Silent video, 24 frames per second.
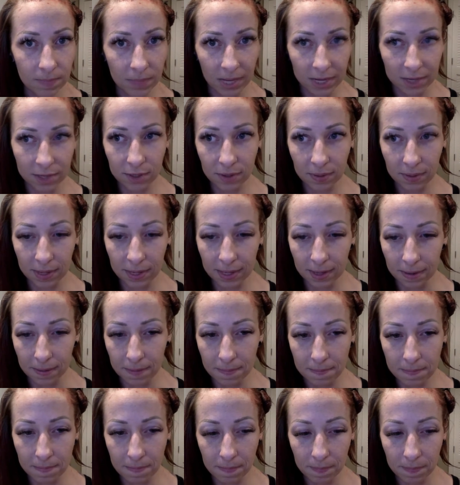I just don't like
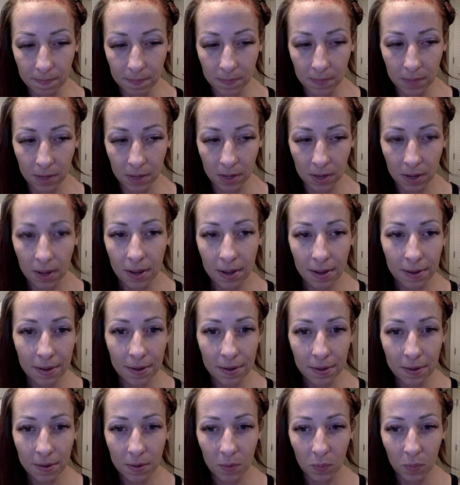it.
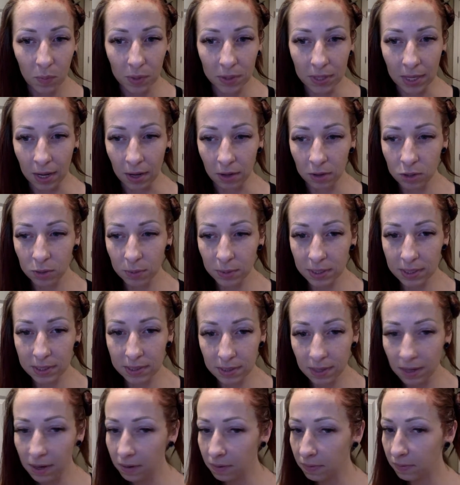But the algebra
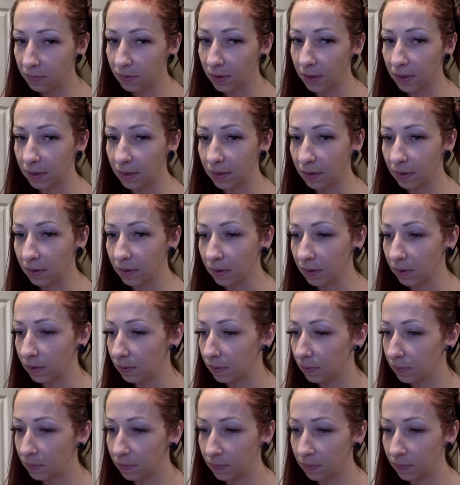stuff and I